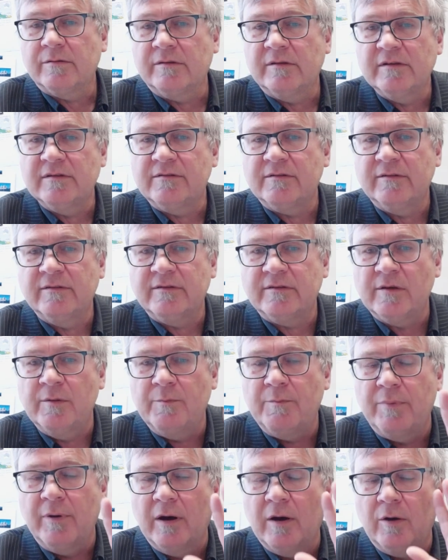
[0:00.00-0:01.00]
this is
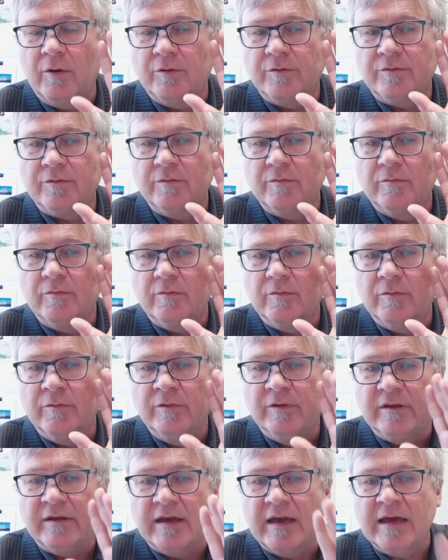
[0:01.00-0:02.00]
about
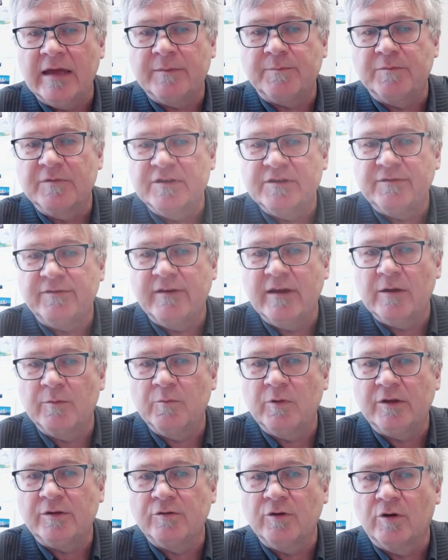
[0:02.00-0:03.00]
the atmosphere, and
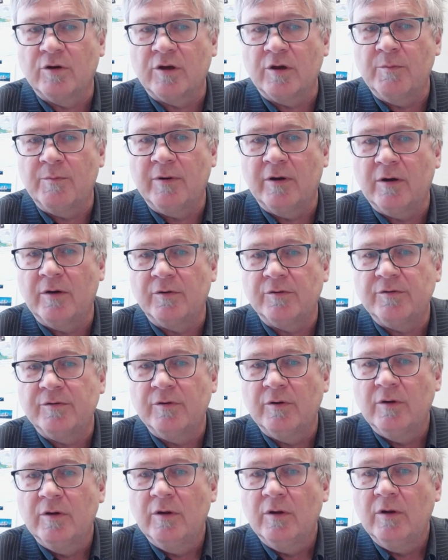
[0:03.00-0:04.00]
we talk about
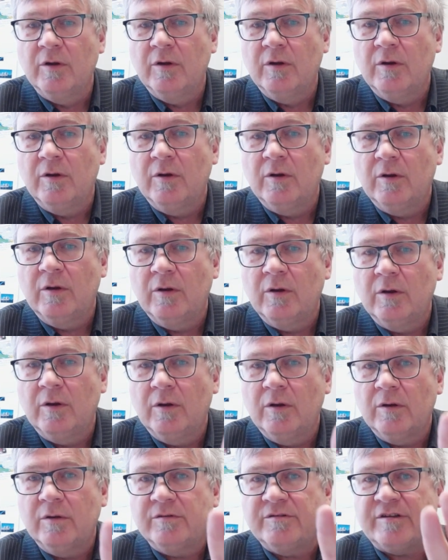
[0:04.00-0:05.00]

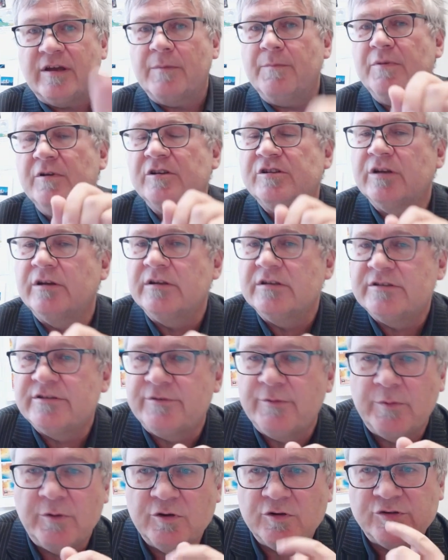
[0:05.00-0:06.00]
temperature
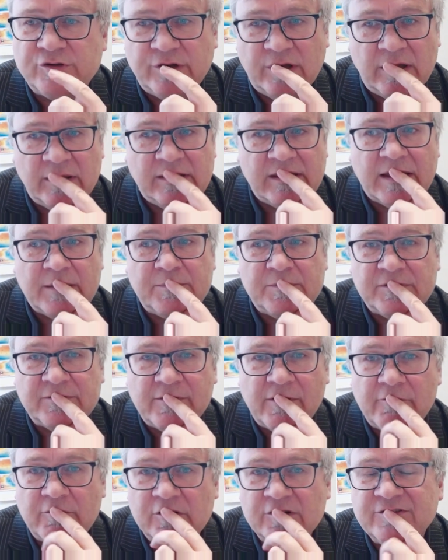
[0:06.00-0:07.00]
distribution in the
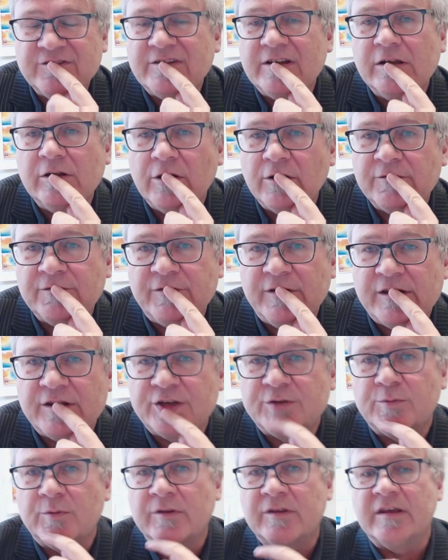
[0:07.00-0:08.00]
atmosphere. We're still not
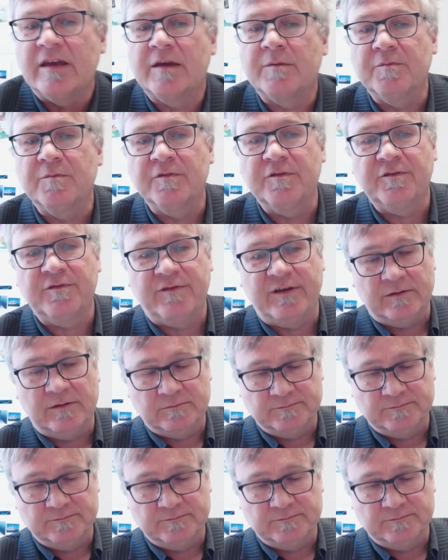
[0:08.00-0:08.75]
finished with the atmosphere.